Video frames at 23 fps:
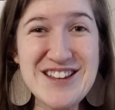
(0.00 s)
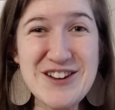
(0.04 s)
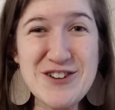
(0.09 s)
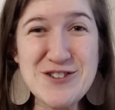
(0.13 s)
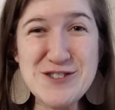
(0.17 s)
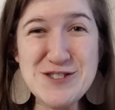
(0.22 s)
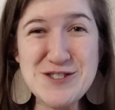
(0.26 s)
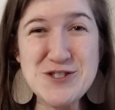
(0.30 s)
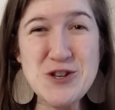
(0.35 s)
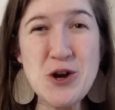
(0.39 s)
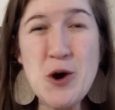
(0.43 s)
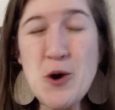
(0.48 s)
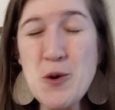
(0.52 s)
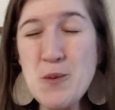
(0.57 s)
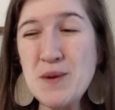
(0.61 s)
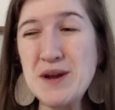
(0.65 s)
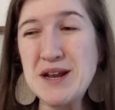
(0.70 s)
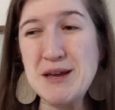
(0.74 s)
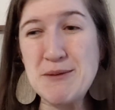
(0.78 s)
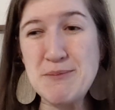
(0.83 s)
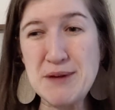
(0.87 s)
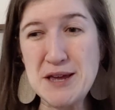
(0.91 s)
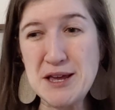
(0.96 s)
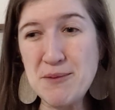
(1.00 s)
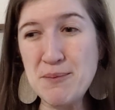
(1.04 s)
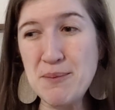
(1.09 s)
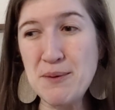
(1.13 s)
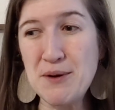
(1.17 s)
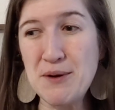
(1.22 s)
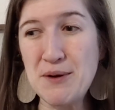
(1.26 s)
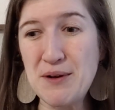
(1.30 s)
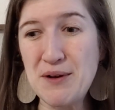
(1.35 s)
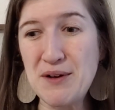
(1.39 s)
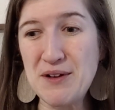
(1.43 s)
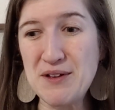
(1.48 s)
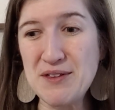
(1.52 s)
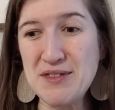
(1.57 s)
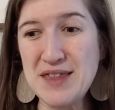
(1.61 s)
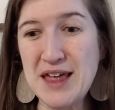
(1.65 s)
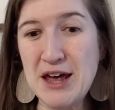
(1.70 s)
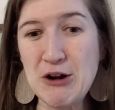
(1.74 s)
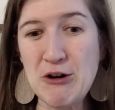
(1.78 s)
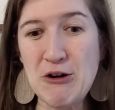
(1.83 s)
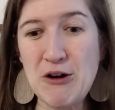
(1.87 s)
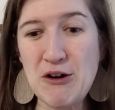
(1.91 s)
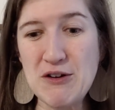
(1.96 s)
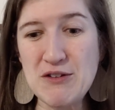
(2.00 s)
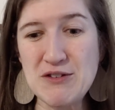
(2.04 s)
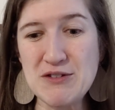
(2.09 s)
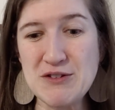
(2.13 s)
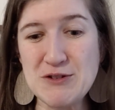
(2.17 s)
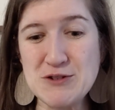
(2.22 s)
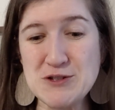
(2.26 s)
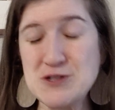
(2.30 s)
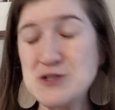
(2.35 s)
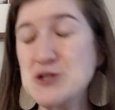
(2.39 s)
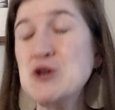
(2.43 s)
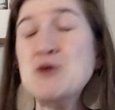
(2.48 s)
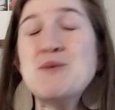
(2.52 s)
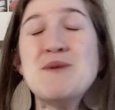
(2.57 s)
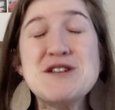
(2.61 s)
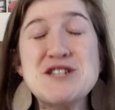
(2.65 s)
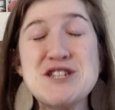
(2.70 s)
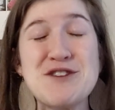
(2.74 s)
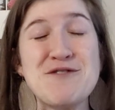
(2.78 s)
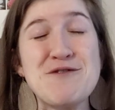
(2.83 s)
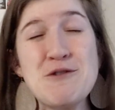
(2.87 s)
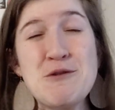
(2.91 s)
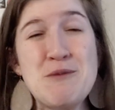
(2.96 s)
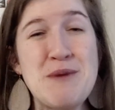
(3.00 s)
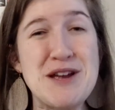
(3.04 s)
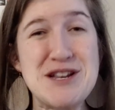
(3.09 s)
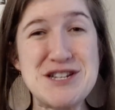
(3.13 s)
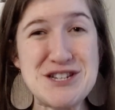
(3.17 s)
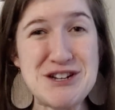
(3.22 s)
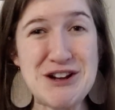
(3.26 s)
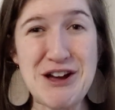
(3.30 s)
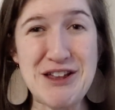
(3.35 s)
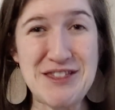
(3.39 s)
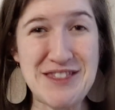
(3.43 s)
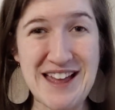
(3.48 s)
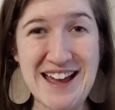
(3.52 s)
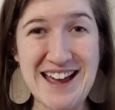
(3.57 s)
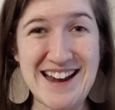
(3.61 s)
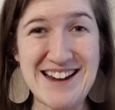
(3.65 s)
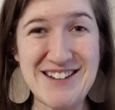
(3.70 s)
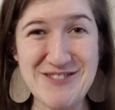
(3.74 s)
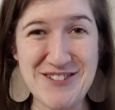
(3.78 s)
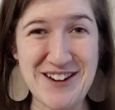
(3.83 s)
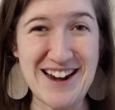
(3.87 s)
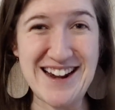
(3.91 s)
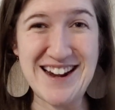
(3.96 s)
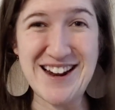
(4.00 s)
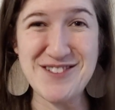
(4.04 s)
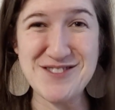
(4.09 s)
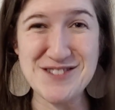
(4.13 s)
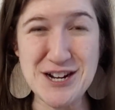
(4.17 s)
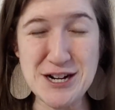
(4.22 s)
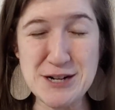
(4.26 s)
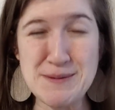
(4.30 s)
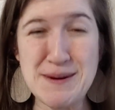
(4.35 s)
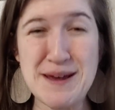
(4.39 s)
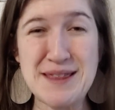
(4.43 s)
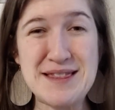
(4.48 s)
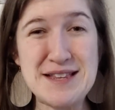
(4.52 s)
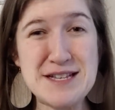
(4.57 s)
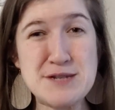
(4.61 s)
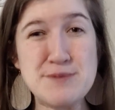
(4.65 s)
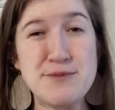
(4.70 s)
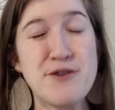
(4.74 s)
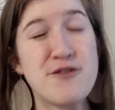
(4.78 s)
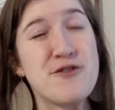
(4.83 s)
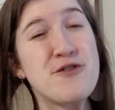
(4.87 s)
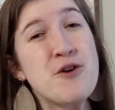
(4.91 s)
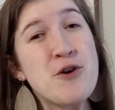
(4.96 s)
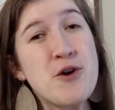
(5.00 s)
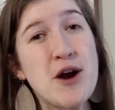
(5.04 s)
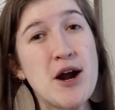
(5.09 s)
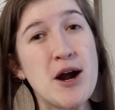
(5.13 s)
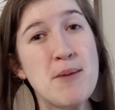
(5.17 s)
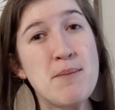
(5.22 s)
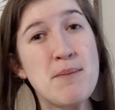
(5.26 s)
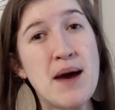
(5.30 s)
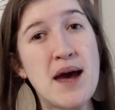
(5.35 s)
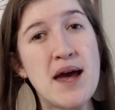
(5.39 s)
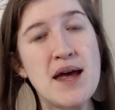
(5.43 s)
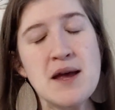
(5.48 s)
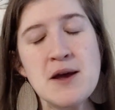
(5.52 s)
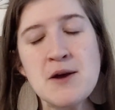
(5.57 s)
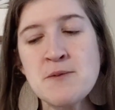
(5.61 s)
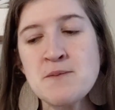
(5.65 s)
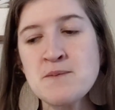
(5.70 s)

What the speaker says: There's so many people there's too much information online, right? I've talked about this before, but